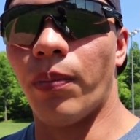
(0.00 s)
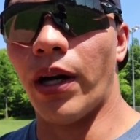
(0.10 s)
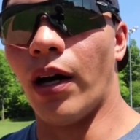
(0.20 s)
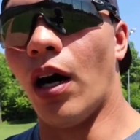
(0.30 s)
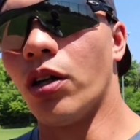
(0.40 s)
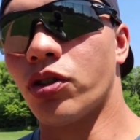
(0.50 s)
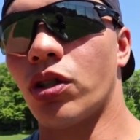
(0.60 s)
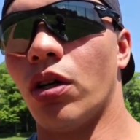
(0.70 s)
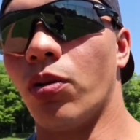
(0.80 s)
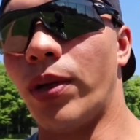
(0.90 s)
but
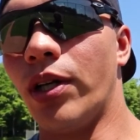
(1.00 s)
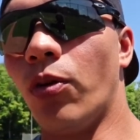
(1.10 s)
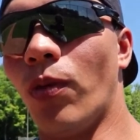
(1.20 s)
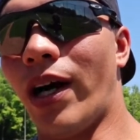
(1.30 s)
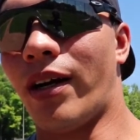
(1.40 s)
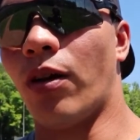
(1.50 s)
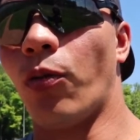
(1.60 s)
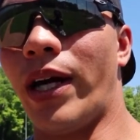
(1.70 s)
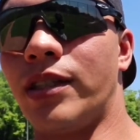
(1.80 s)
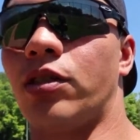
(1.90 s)
also we don't want our
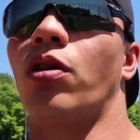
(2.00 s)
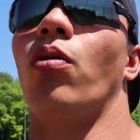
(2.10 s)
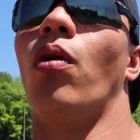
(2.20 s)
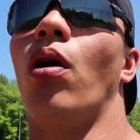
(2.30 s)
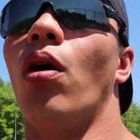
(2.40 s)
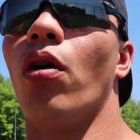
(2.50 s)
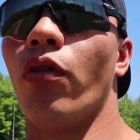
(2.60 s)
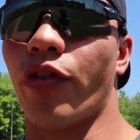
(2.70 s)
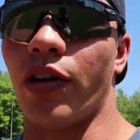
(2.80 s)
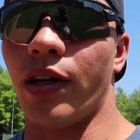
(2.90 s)
weight to go
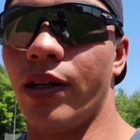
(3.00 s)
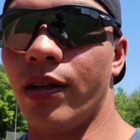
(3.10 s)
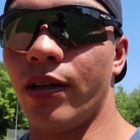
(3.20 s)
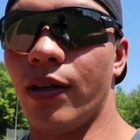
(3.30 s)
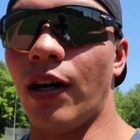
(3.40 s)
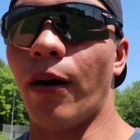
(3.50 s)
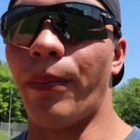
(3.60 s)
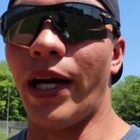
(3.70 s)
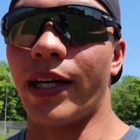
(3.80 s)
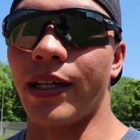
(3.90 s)
over our
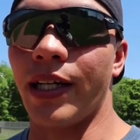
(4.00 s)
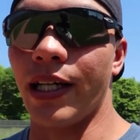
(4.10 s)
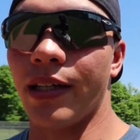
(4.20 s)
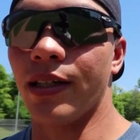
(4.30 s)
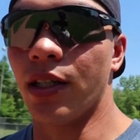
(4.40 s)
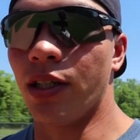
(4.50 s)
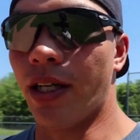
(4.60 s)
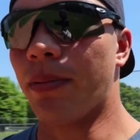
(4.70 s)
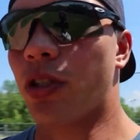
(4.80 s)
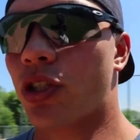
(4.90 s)
back knee.
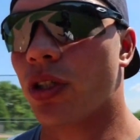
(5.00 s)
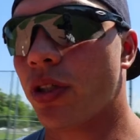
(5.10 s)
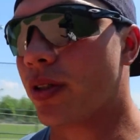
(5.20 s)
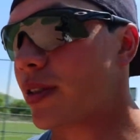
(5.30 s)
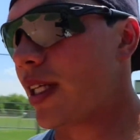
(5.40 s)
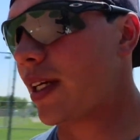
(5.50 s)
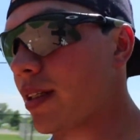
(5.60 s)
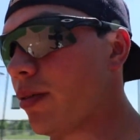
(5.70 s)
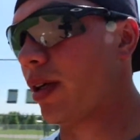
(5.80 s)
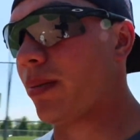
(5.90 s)
And I'm gonna show you
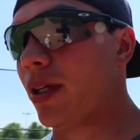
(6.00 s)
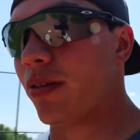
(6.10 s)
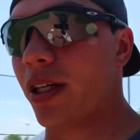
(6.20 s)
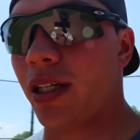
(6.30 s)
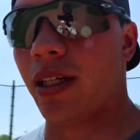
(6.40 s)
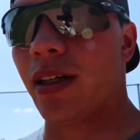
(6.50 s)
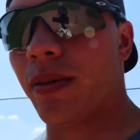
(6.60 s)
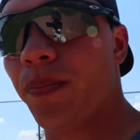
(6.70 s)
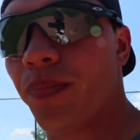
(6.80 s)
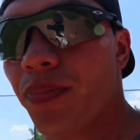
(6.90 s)
exactly what I mean right here.